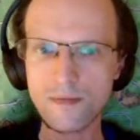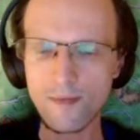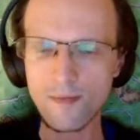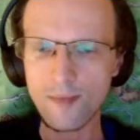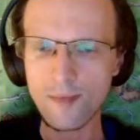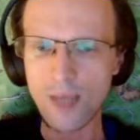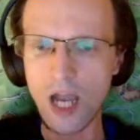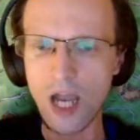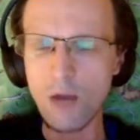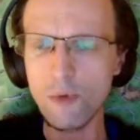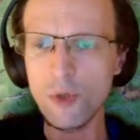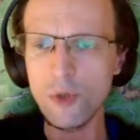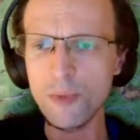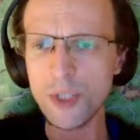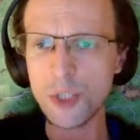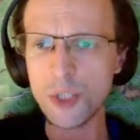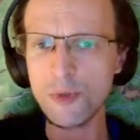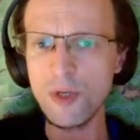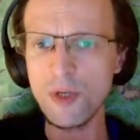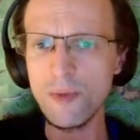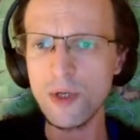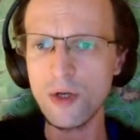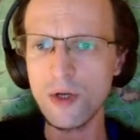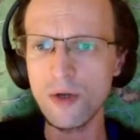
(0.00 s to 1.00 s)
I will be
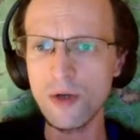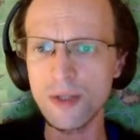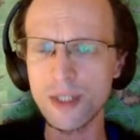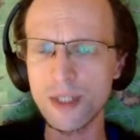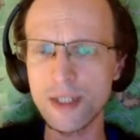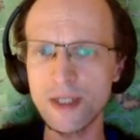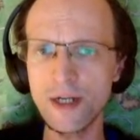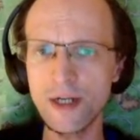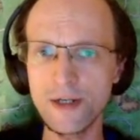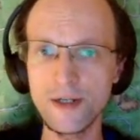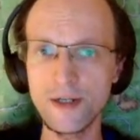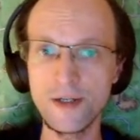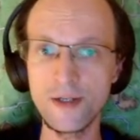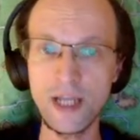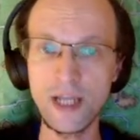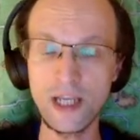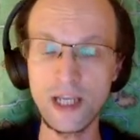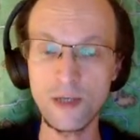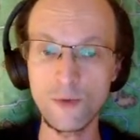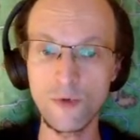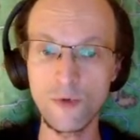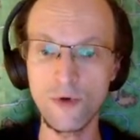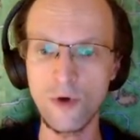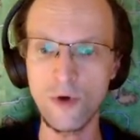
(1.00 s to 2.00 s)
streaming on
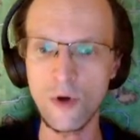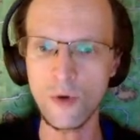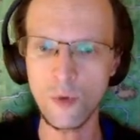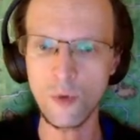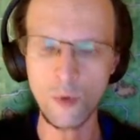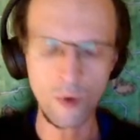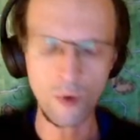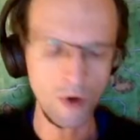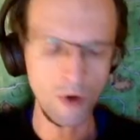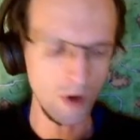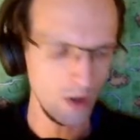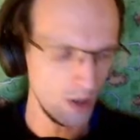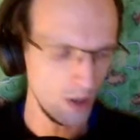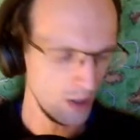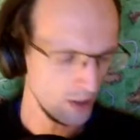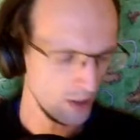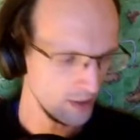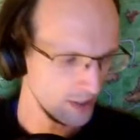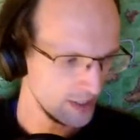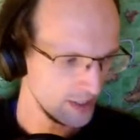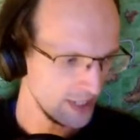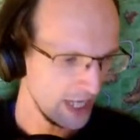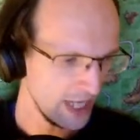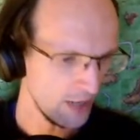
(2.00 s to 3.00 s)
Saturday
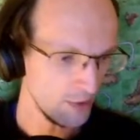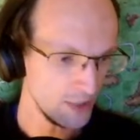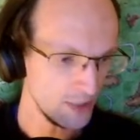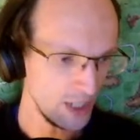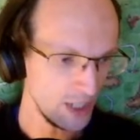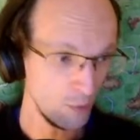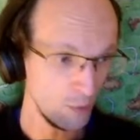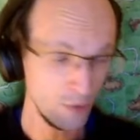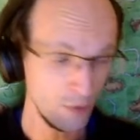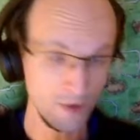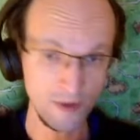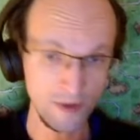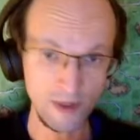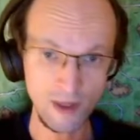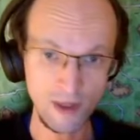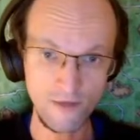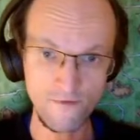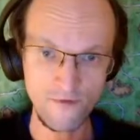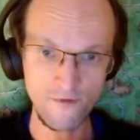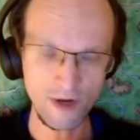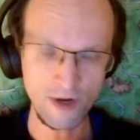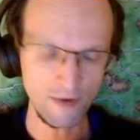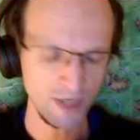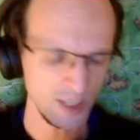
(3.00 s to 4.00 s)
with a
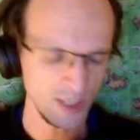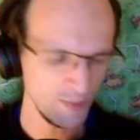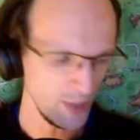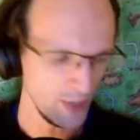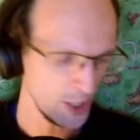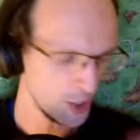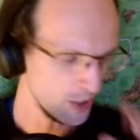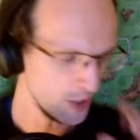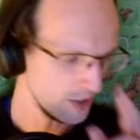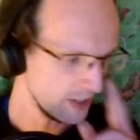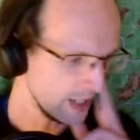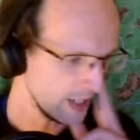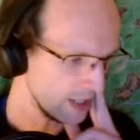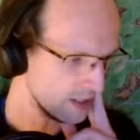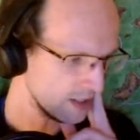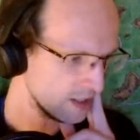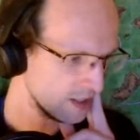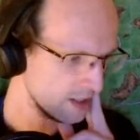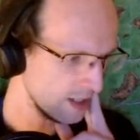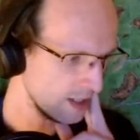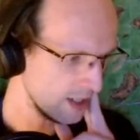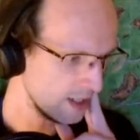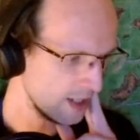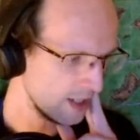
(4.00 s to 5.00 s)
very special
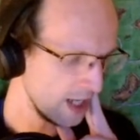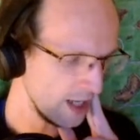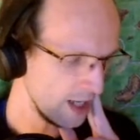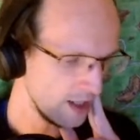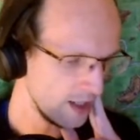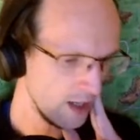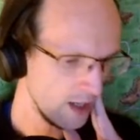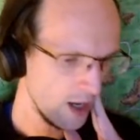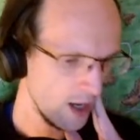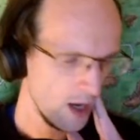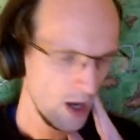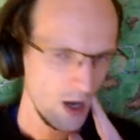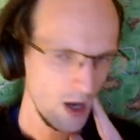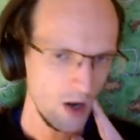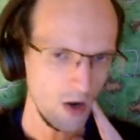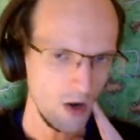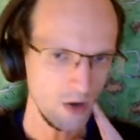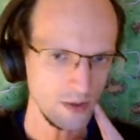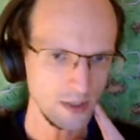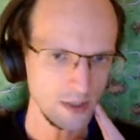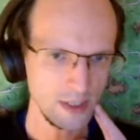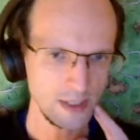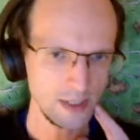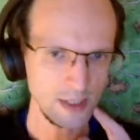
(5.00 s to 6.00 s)
guest again,
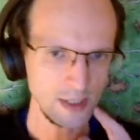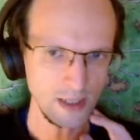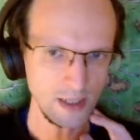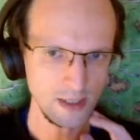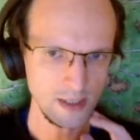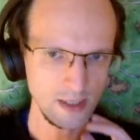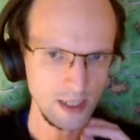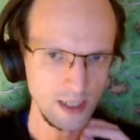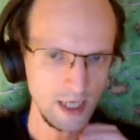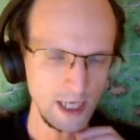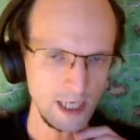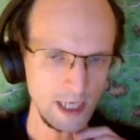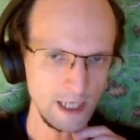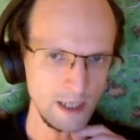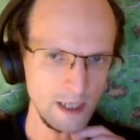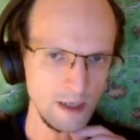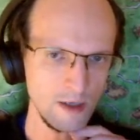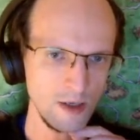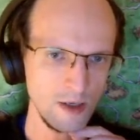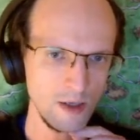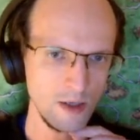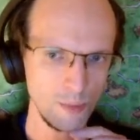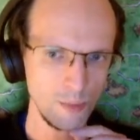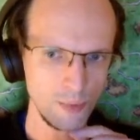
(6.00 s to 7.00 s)
on Sunday
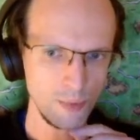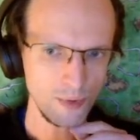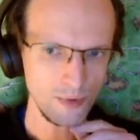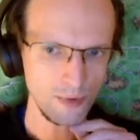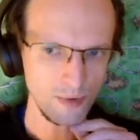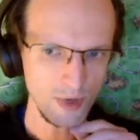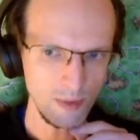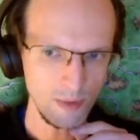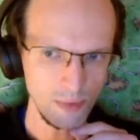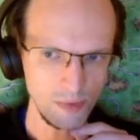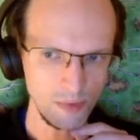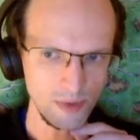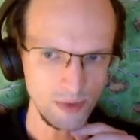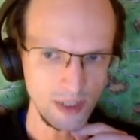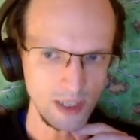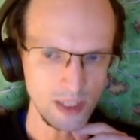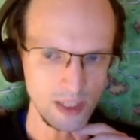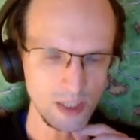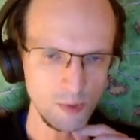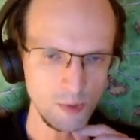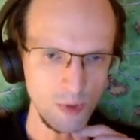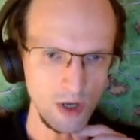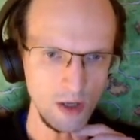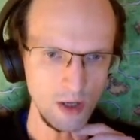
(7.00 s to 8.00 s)
probably
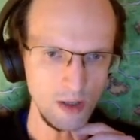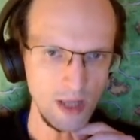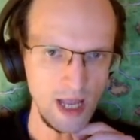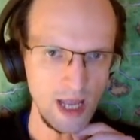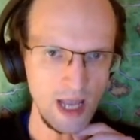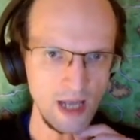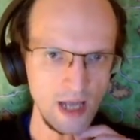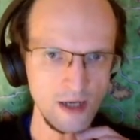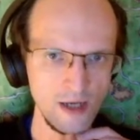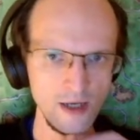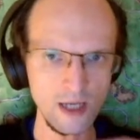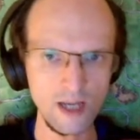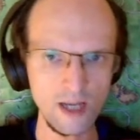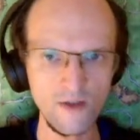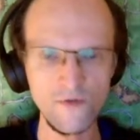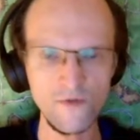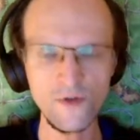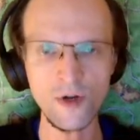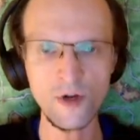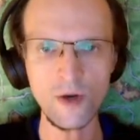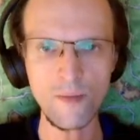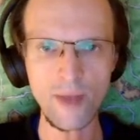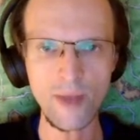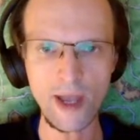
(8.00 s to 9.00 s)
as well. And if
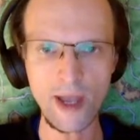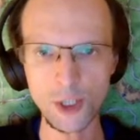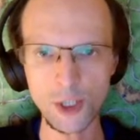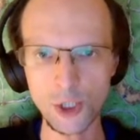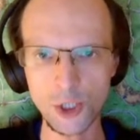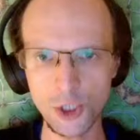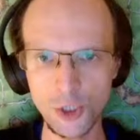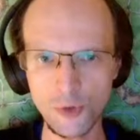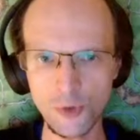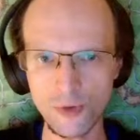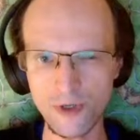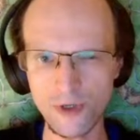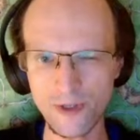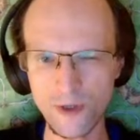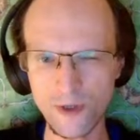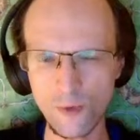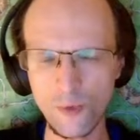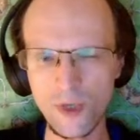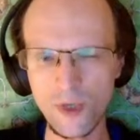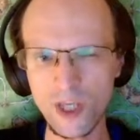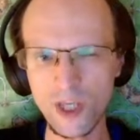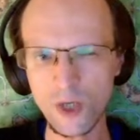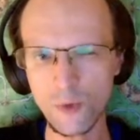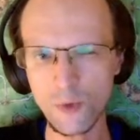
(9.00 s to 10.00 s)
there are matches during the
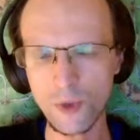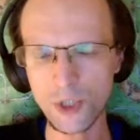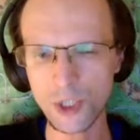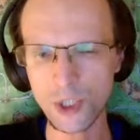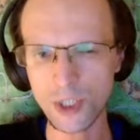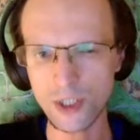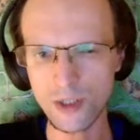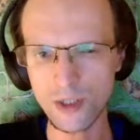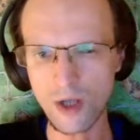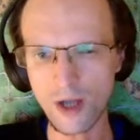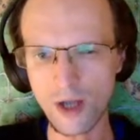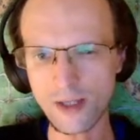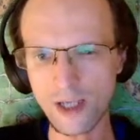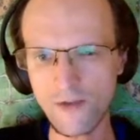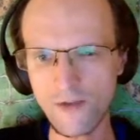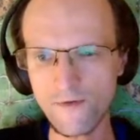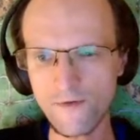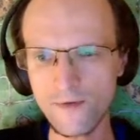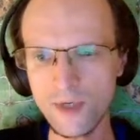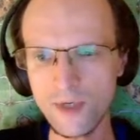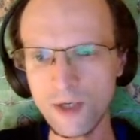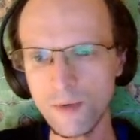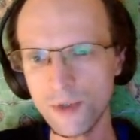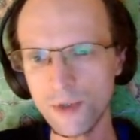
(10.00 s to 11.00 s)
week, which is not a
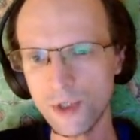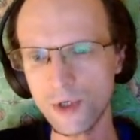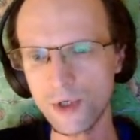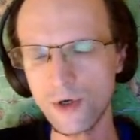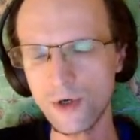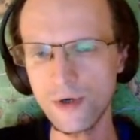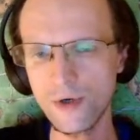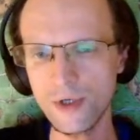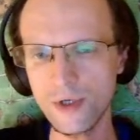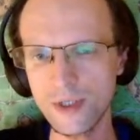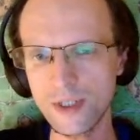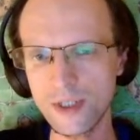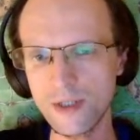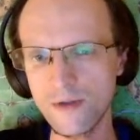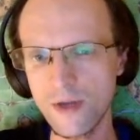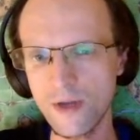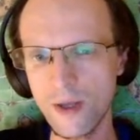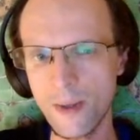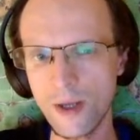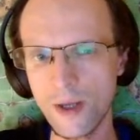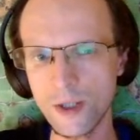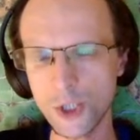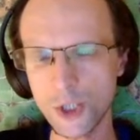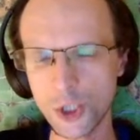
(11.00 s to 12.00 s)
frequent occurrence,
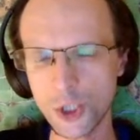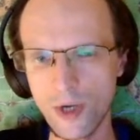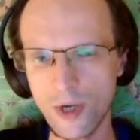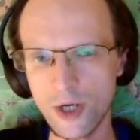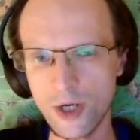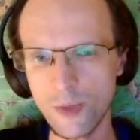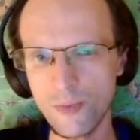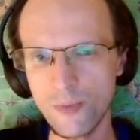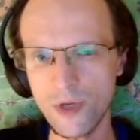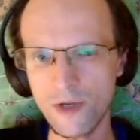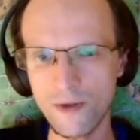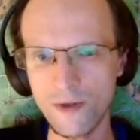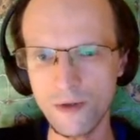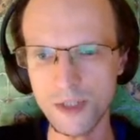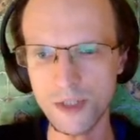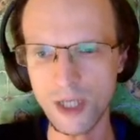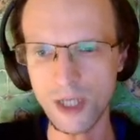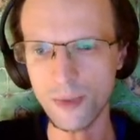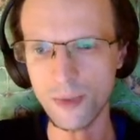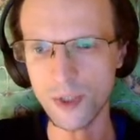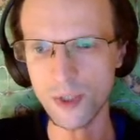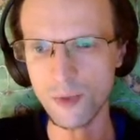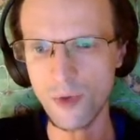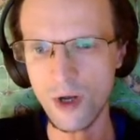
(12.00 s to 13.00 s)
then I'll try to pick those
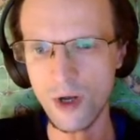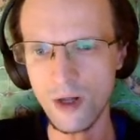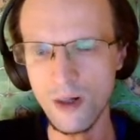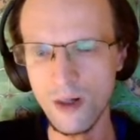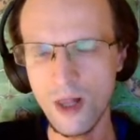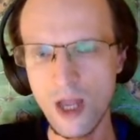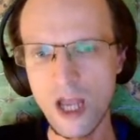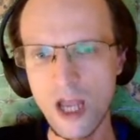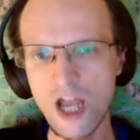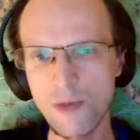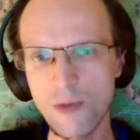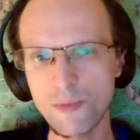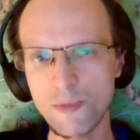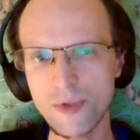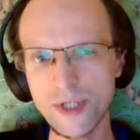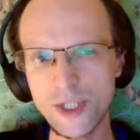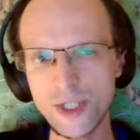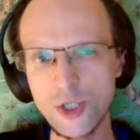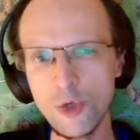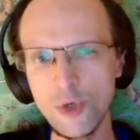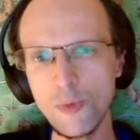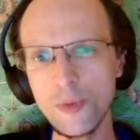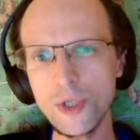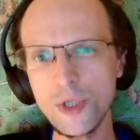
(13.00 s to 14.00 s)
up as well.
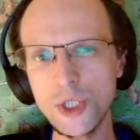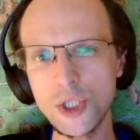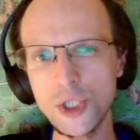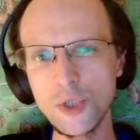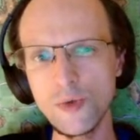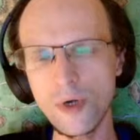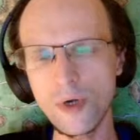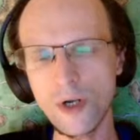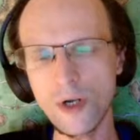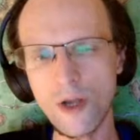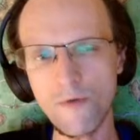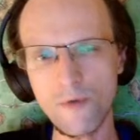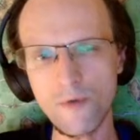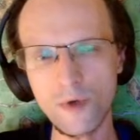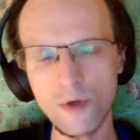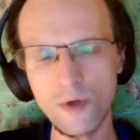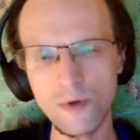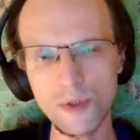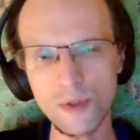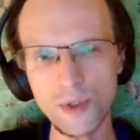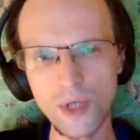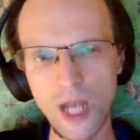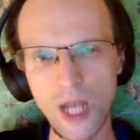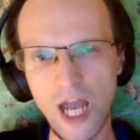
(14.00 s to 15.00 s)
Presumably soon enough, we're
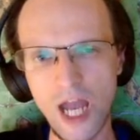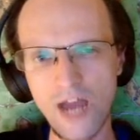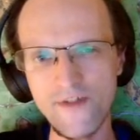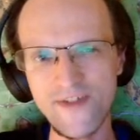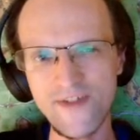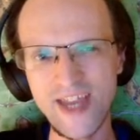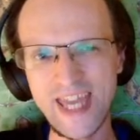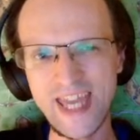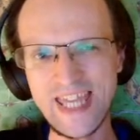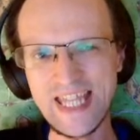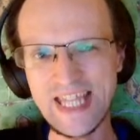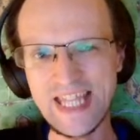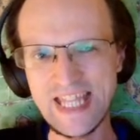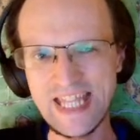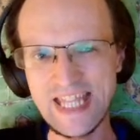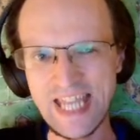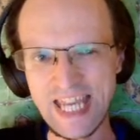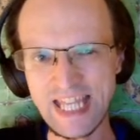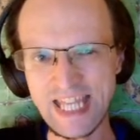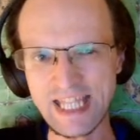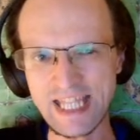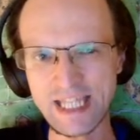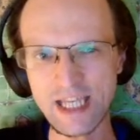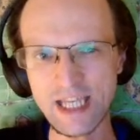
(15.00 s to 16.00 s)
going to have a
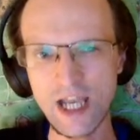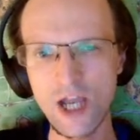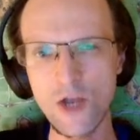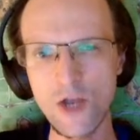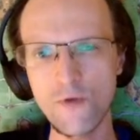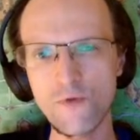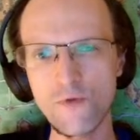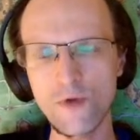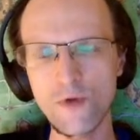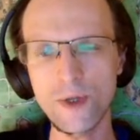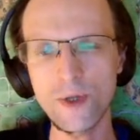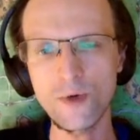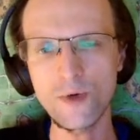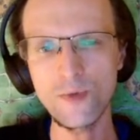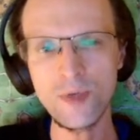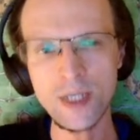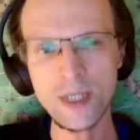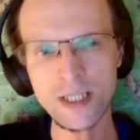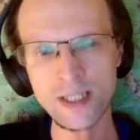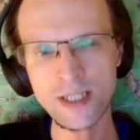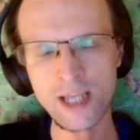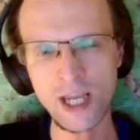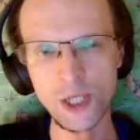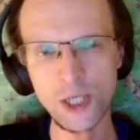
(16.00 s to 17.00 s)
date for the
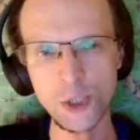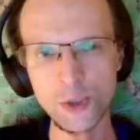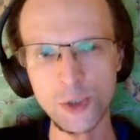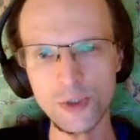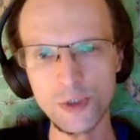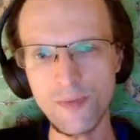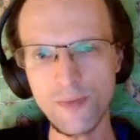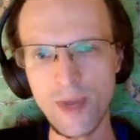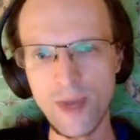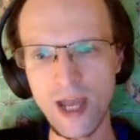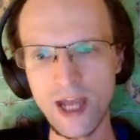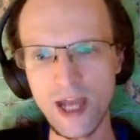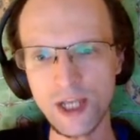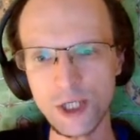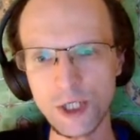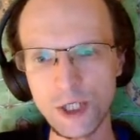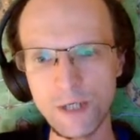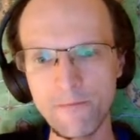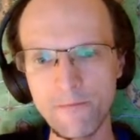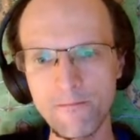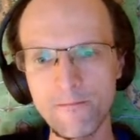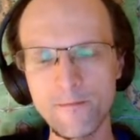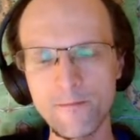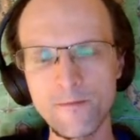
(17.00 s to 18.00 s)
rescheduled match
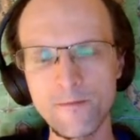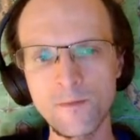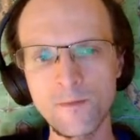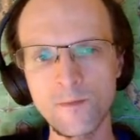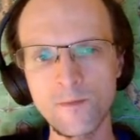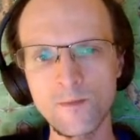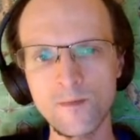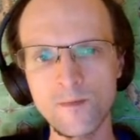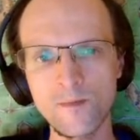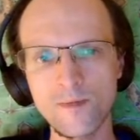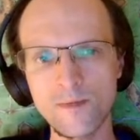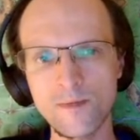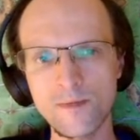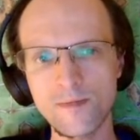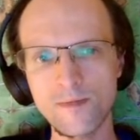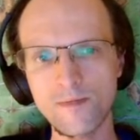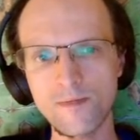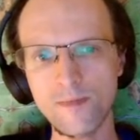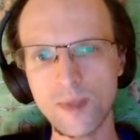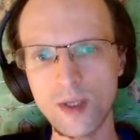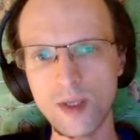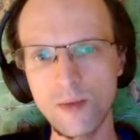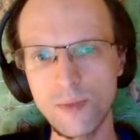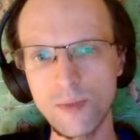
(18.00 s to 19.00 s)

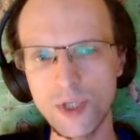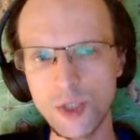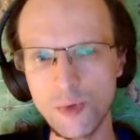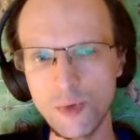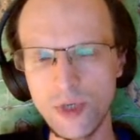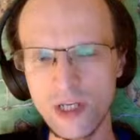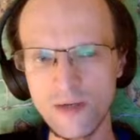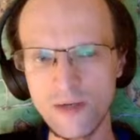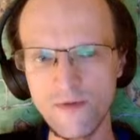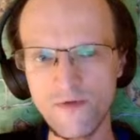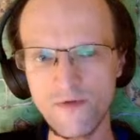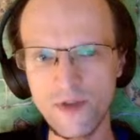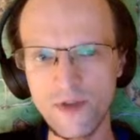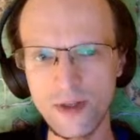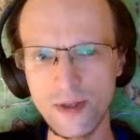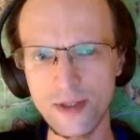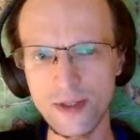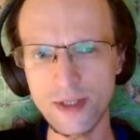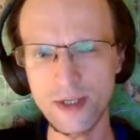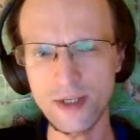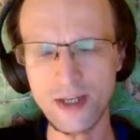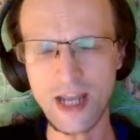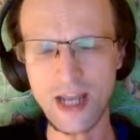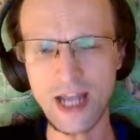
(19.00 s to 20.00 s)
between
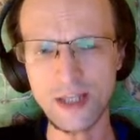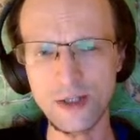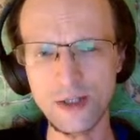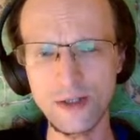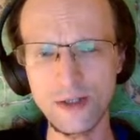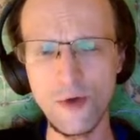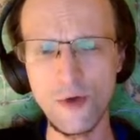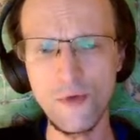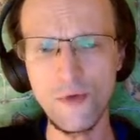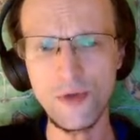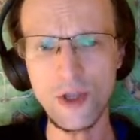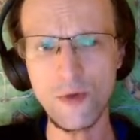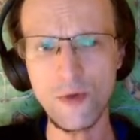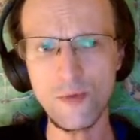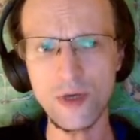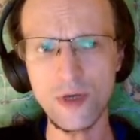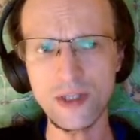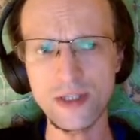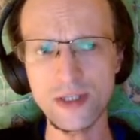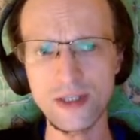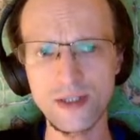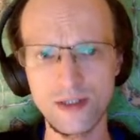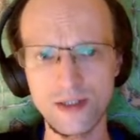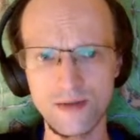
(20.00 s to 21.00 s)
Finland and Catalonia
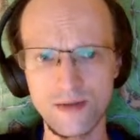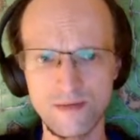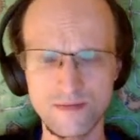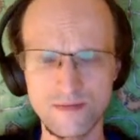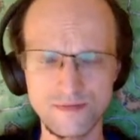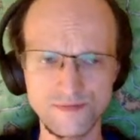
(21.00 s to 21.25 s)
once